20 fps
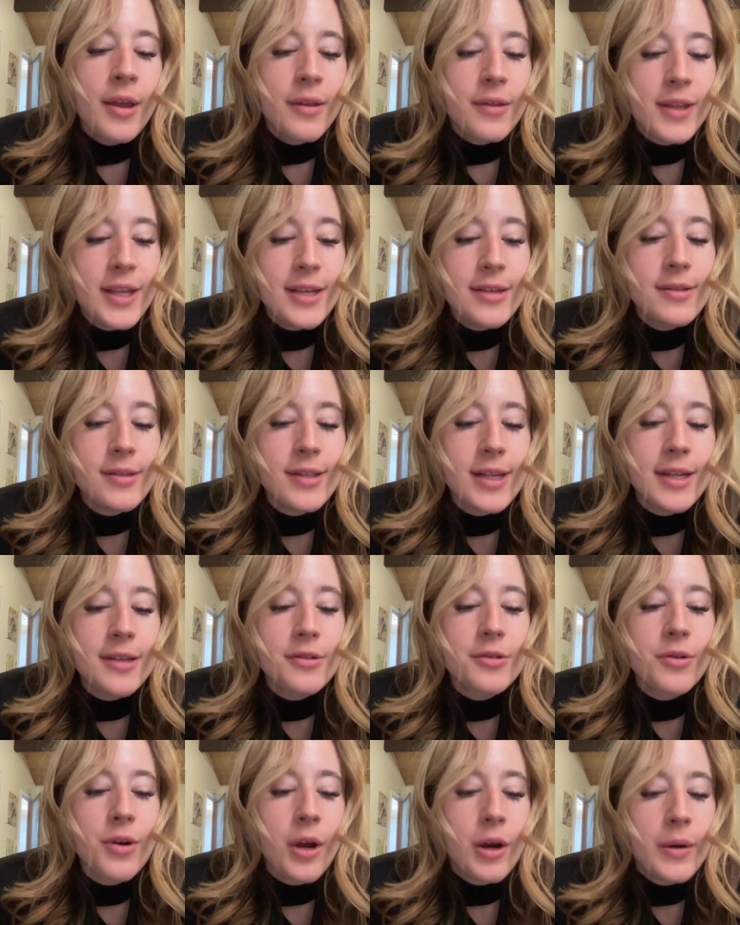these
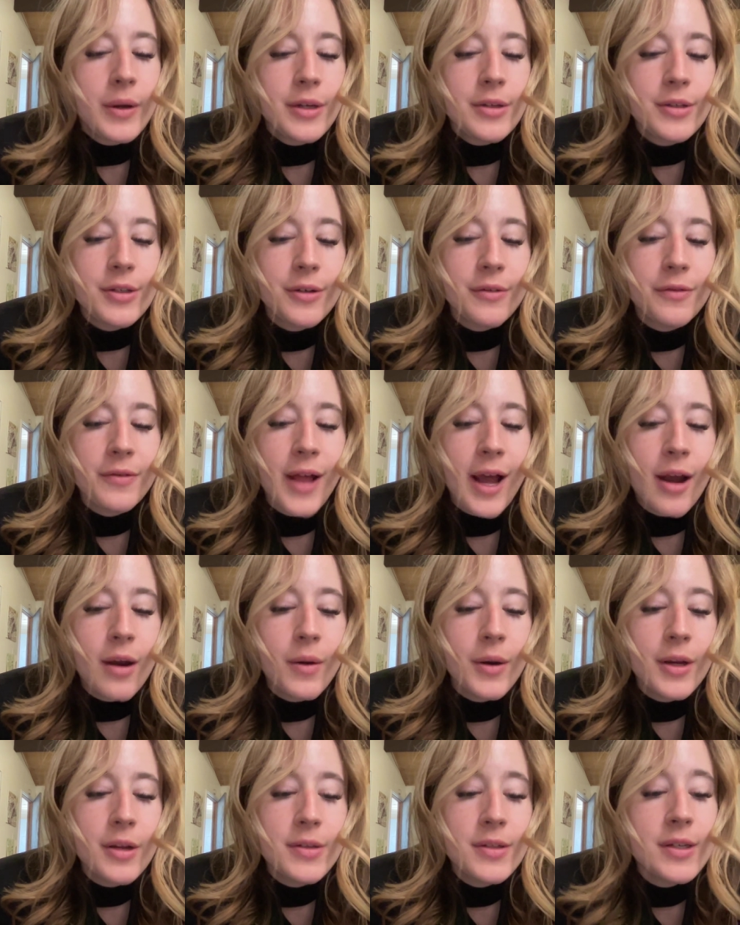seeds grow into
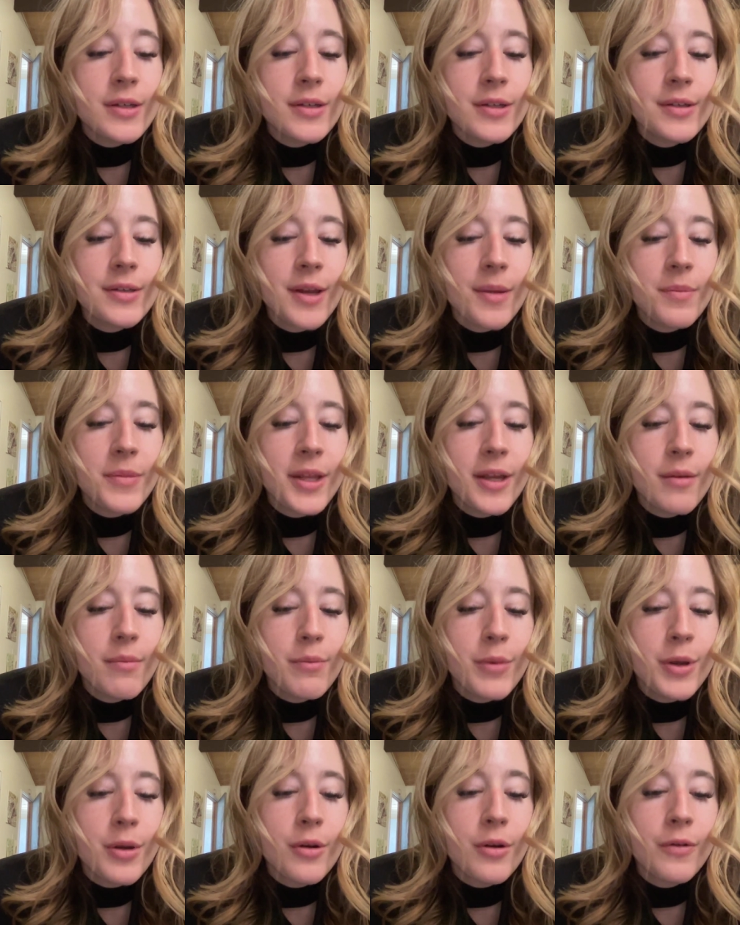flowers, into something
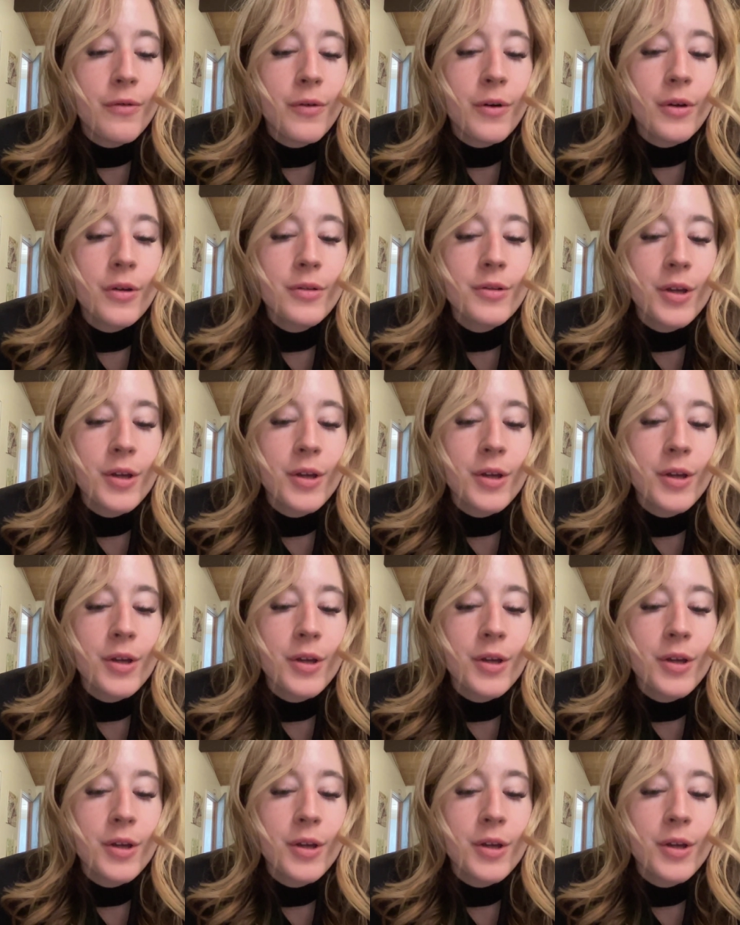beautiful.